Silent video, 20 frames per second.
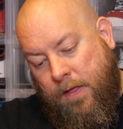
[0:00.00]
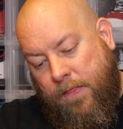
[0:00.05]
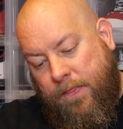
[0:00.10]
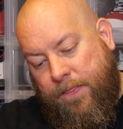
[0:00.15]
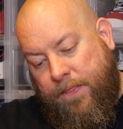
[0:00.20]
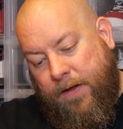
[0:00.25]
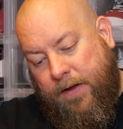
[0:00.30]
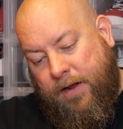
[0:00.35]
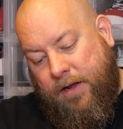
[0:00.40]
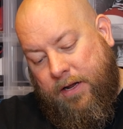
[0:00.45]

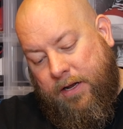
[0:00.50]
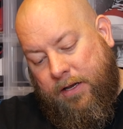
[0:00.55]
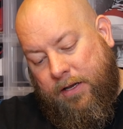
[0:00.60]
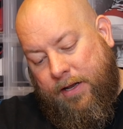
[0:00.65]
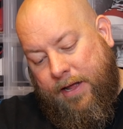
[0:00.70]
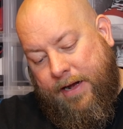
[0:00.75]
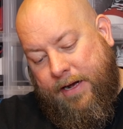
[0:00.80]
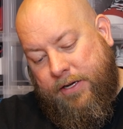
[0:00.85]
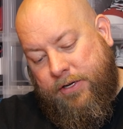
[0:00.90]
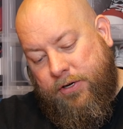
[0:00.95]
the
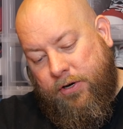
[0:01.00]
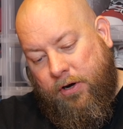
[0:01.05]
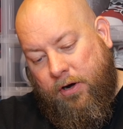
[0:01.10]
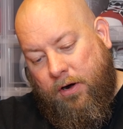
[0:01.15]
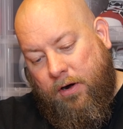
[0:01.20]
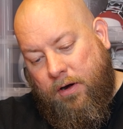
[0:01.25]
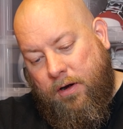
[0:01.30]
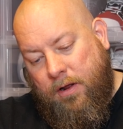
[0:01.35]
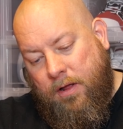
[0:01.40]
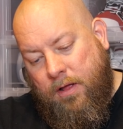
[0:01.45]

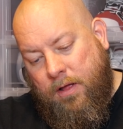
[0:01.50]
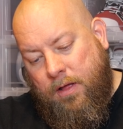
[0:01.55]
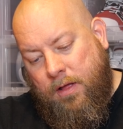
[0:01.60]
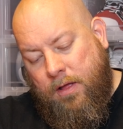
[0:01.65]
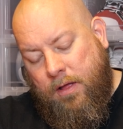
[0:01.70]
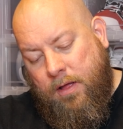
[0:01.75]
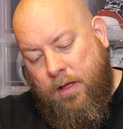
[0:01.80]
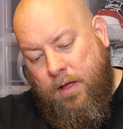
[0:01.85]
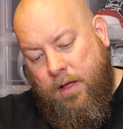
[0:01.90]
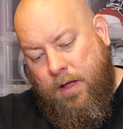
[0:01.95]
Collector.
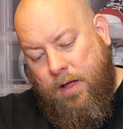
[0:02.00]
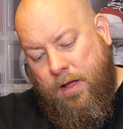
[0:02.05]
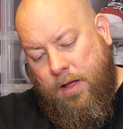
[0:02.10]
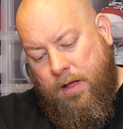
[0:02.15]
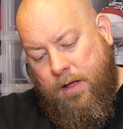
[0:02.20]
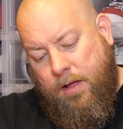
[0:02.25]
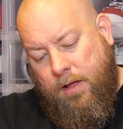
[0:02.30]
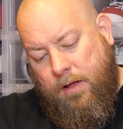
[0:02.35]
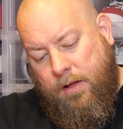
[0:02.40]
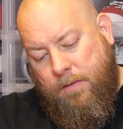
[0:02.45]

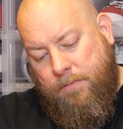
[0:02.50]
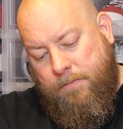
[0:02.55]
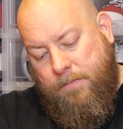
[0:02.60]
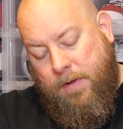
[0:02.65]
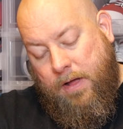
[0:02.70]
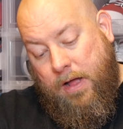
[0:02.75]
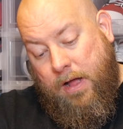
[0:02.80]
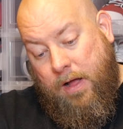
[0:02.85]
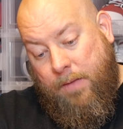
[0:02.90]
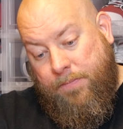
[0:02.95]
Um,
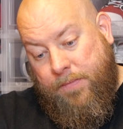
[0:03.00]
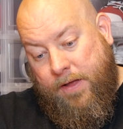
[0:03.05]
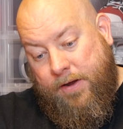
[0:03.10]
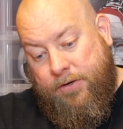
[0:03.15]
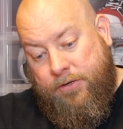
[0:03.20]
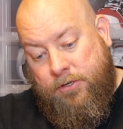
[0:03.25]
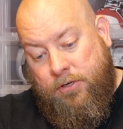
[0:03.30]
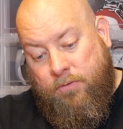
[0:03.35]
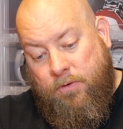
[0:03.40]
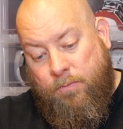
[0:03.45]
I'm
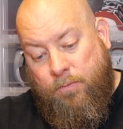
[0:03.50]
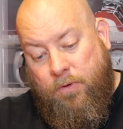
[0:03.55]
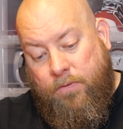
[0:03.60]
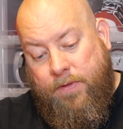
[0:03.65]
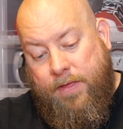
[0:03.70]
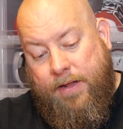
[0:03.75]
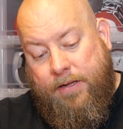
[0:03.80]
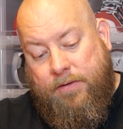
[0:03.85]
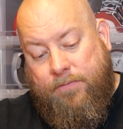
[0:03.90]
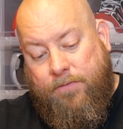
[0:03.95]
not sure what movie
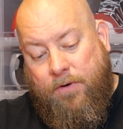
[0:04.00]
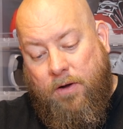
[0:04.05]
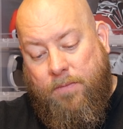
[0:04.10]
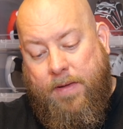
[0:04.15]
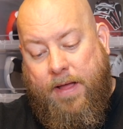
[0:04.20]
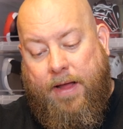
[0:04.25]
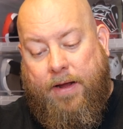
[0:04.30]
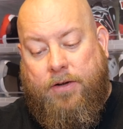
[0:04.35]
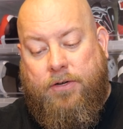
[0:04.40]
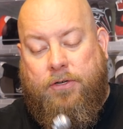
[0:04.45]
that's from
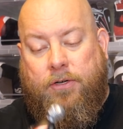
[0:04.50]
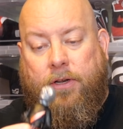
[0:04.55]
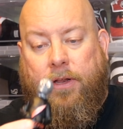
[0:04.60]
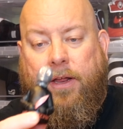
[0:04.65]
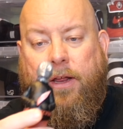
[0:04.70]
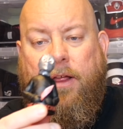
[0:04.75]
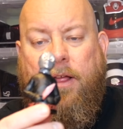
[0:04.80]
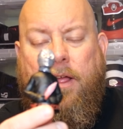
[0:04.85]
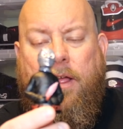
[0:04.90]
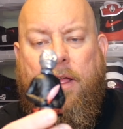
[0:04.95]

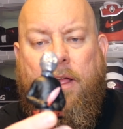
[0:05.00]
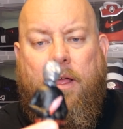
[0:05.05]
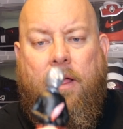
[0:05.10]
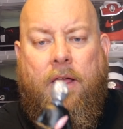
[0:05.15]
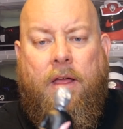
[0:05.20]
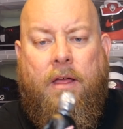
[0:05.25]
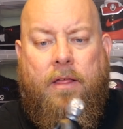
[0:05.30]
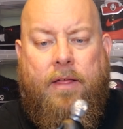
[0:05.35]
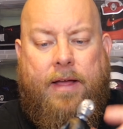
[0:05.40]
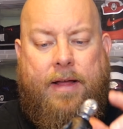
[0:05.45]
actually.
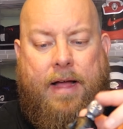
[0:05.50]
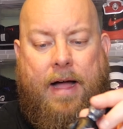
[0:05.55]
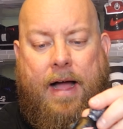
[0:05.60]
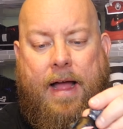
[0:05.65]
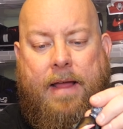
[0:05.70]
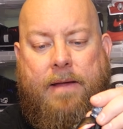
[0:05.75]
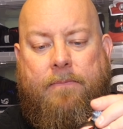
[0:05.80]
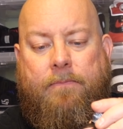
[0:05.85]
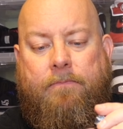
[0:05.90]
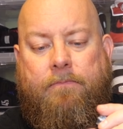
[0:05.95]
Like
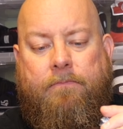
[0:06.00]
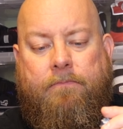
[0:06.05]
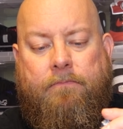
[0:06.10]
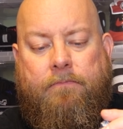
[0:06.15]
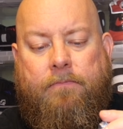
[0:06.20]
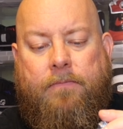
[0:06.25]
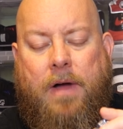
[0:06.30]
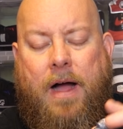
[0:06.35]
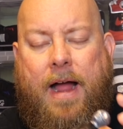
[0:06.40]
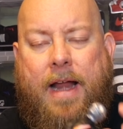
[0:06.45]
I
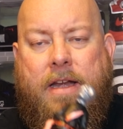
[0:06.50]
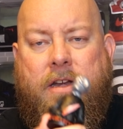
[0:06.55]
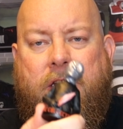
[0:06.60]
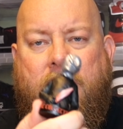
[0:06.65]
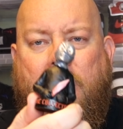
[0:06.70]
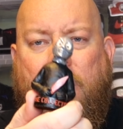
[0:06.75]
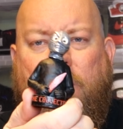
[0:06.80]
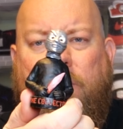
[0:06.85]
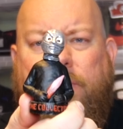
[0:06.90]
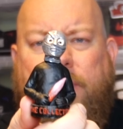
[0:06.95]
I
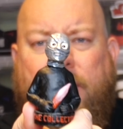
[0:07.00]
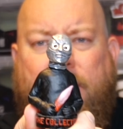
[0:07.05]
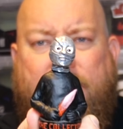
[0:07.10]
know the